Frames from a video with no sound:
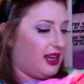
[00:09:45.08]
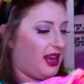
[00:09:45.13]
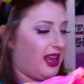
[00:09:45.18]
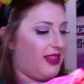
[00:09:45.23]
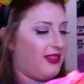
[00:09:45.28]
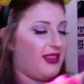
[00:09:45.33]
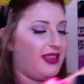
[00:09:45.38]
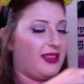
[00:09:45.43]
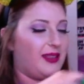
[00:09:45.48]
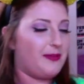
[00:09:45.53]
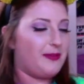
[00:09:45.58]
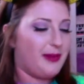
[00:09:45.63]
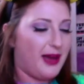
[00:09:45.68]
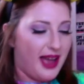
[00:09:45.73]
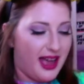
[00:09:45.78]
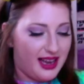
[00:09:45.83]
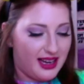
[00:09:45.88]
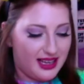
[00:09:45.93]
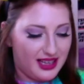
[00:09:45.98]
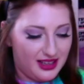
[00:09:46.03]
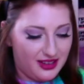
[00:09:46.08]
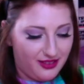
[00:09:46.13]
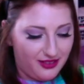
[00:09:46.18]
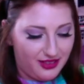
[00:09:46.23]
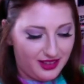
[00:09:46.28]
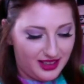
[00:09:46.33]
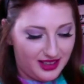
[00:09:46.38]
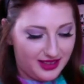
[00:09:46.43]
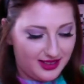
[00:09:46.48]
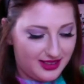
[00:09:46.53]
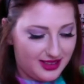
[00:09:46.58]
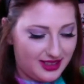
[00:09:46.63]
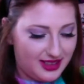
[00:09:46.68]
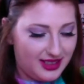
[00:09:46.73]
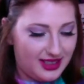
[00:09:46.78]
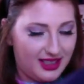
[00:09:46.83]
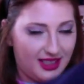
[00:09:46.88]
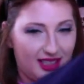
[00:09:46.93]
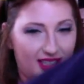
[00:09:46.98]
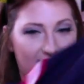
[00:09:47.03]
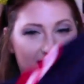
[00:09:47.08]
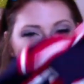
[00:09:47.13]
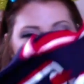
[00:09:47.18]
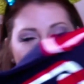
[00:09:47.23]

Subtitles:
And then the back of it is